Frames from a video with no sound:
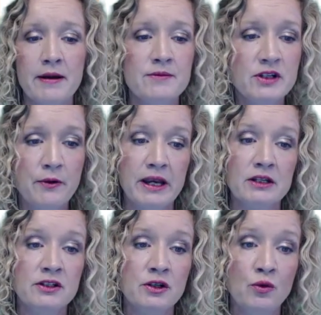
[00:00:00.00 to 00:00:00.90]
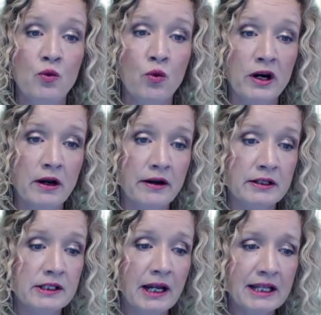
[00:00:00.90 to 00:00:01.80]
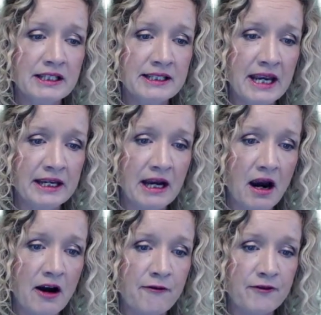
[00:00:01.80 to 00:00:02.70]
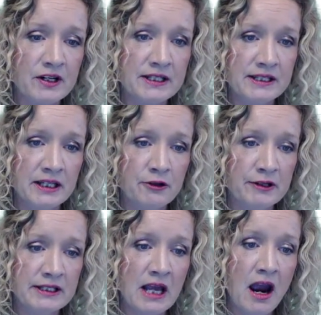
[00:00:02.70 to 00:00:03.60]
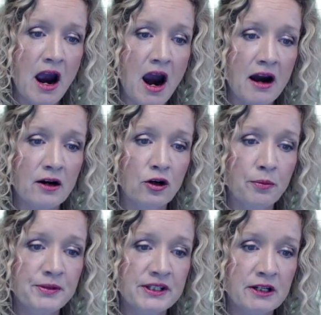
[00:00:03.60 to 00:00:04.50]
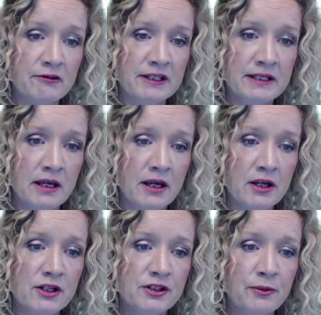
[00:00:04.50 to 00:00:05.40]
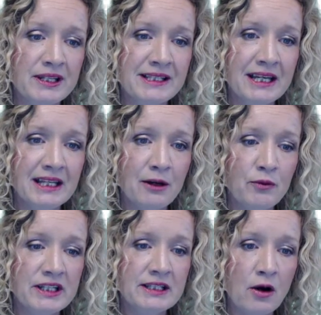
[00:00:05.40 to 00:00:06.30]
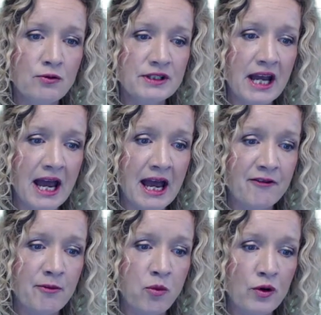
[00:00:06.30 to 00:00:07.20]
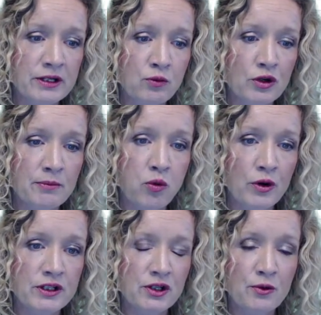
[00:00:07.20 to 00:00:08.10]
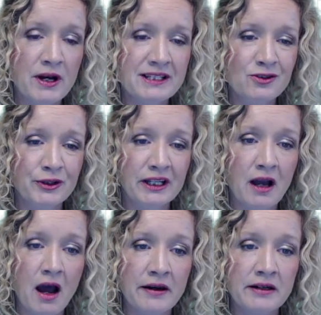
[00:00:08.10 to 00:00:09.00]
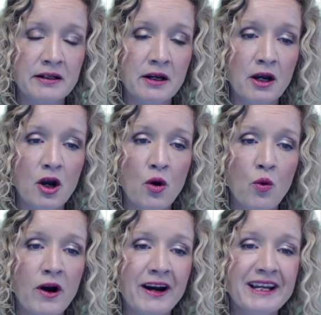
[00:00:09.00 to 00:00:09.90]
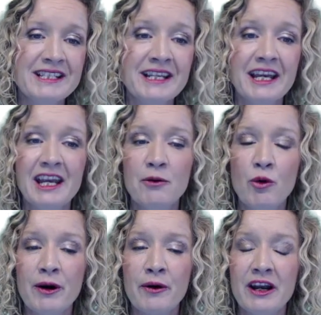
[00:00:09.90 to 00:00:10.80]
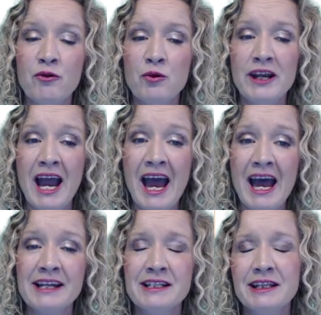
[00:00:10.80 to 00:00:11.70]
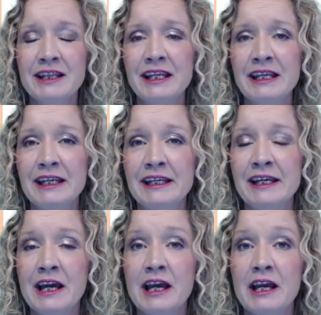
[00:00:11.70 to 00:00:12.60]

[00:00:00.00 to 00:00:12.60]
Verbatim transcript: I'm doing to work on it. So let's take our first series, our up series. So we see that we don't have point one and point two has nothing on it. Whereas where if we had the